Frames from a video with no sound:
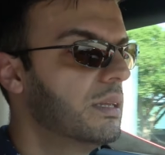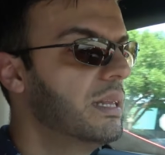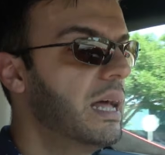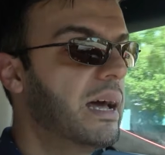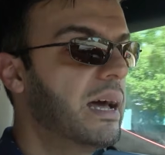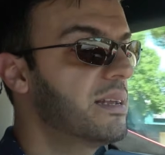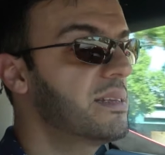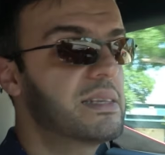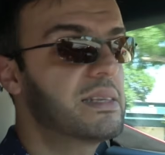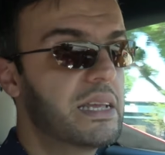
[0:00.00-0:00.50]

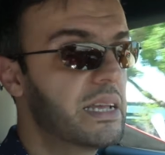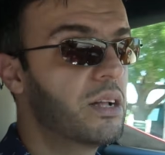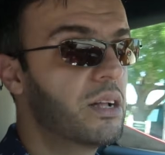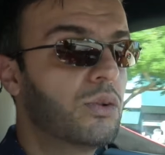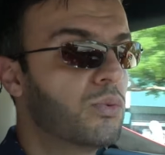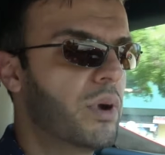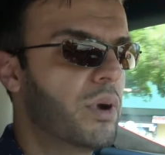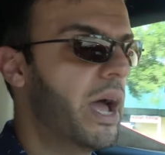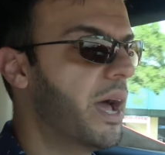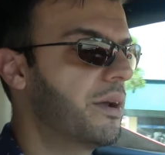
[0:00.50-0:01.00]
not a
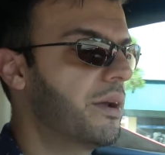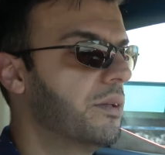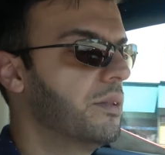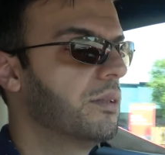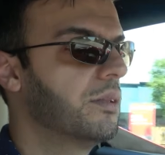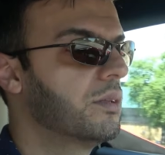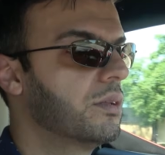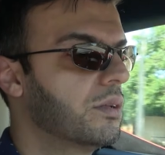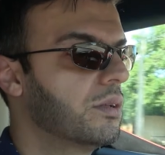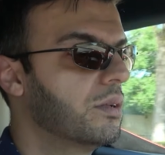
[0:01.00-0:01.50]
single rattle
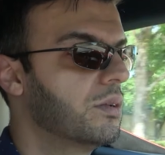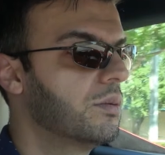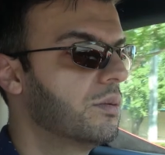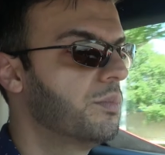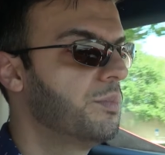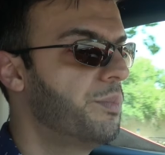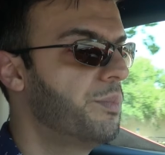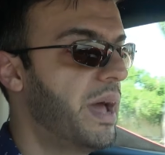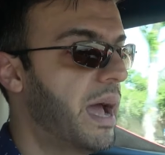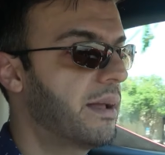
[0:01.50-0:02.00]

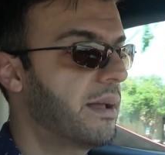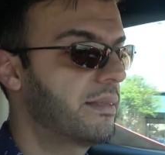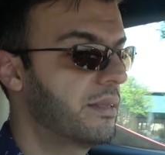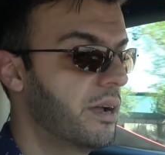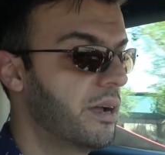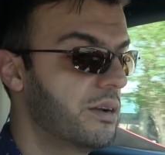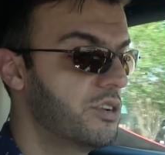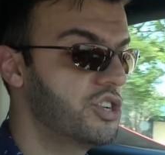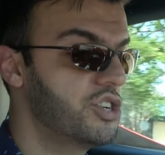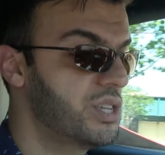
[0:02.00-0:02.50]
back
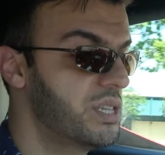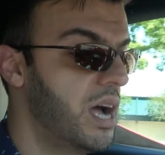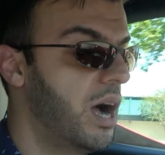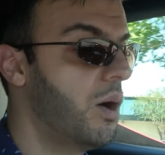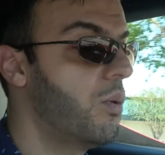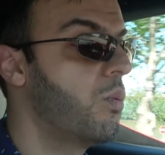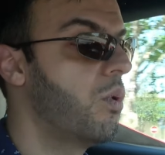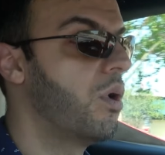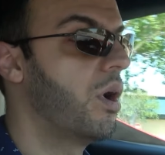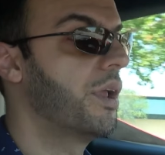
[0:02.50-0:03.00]
there, just
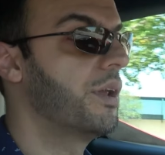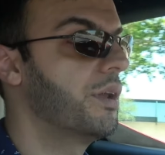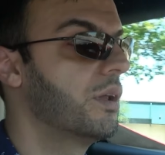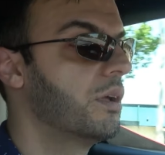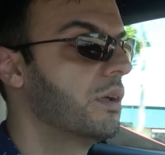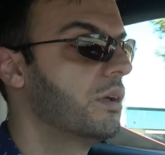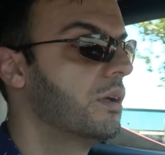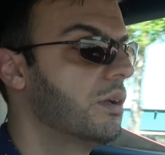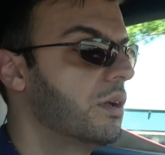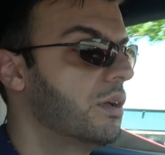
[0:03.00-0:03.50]
not one.
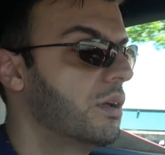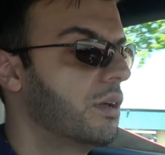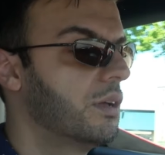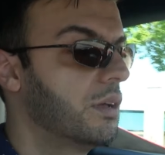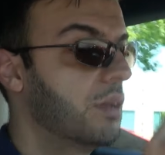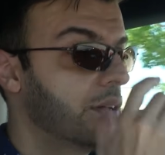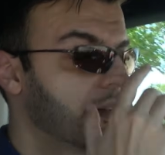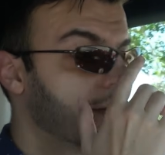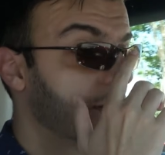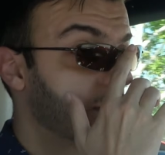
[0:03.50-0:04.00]

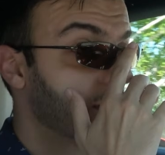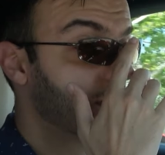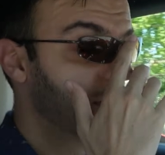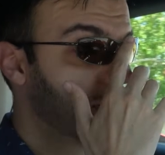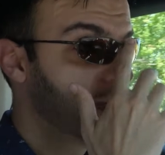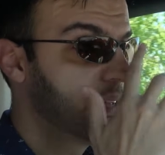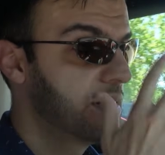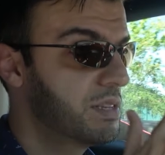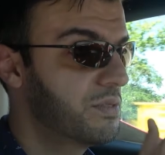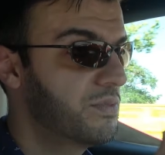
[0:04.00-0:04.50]

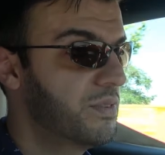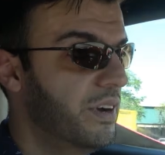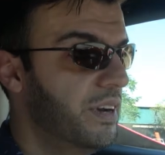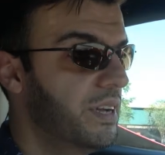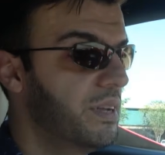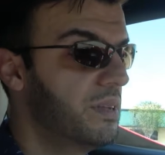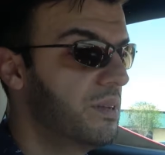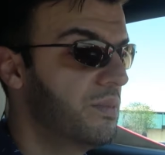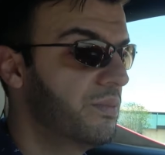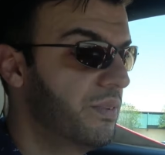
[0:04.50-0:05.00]
It's
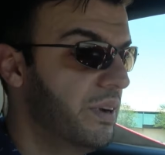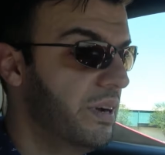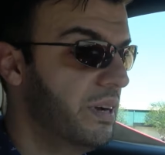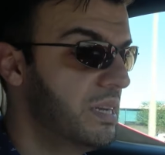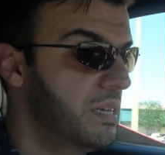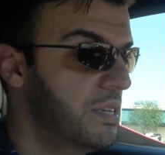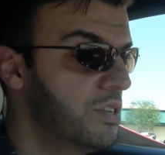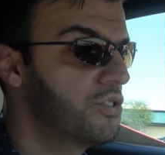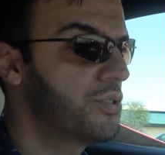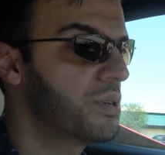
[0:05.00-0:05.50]
very,
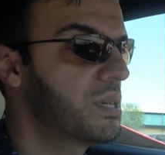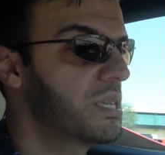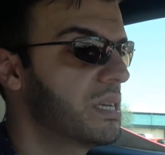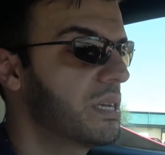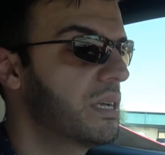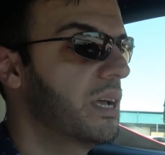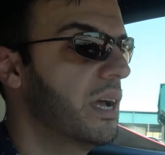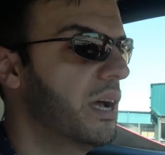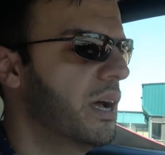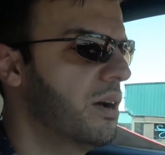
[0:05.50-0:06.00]
very
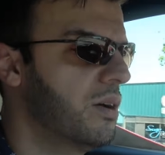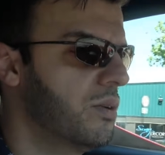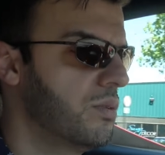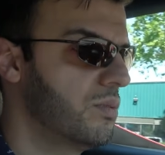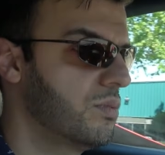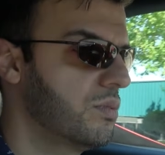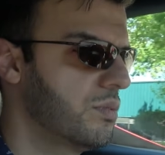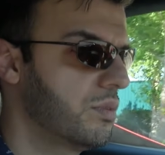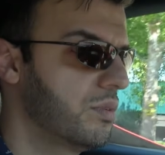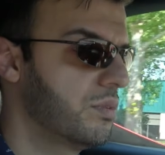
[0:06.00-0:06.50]
interesting
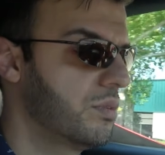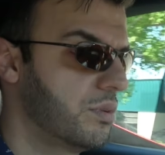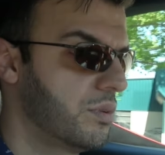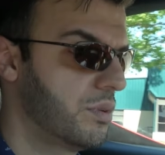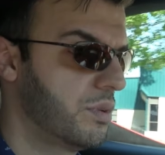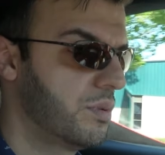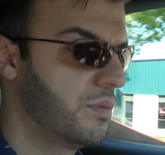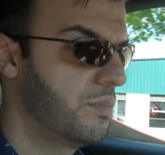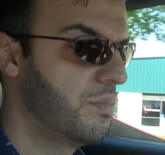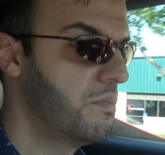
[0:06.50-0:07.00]
how
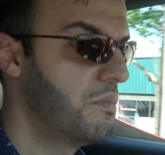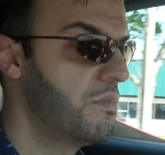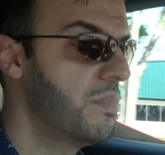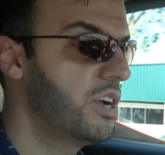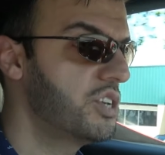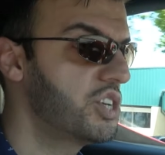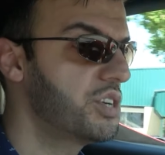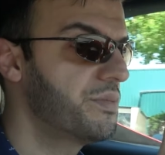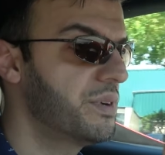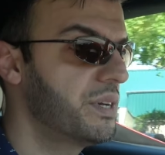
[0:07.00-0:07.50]

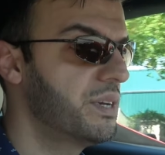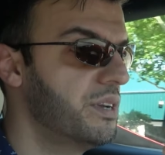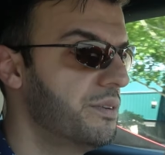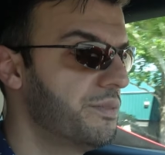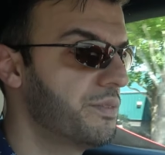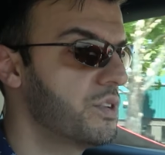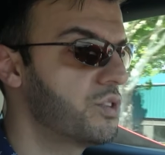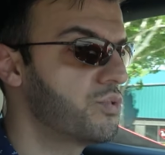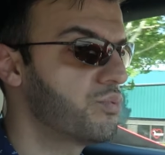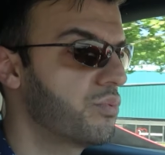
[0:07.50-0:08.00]
much of a
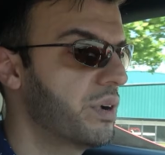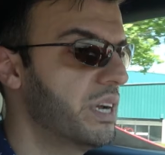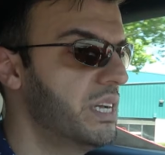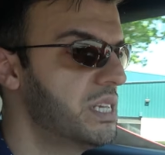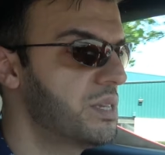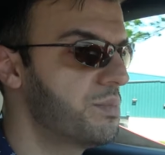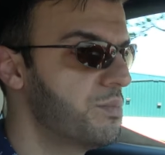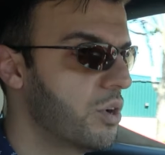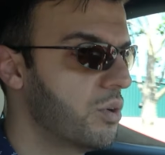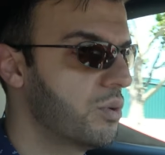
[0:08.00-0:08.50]
difference
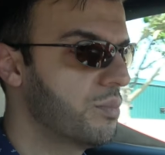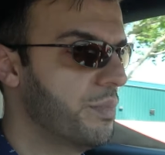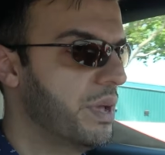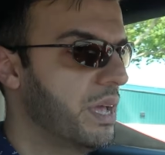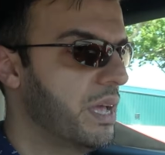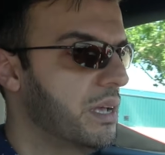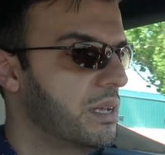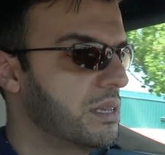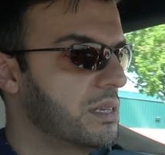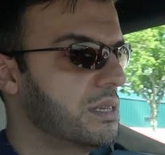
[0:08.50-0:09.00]
race mode
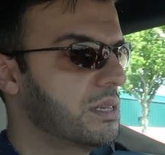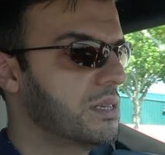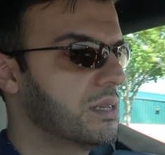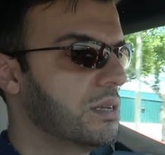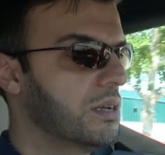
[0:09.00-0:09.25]
makes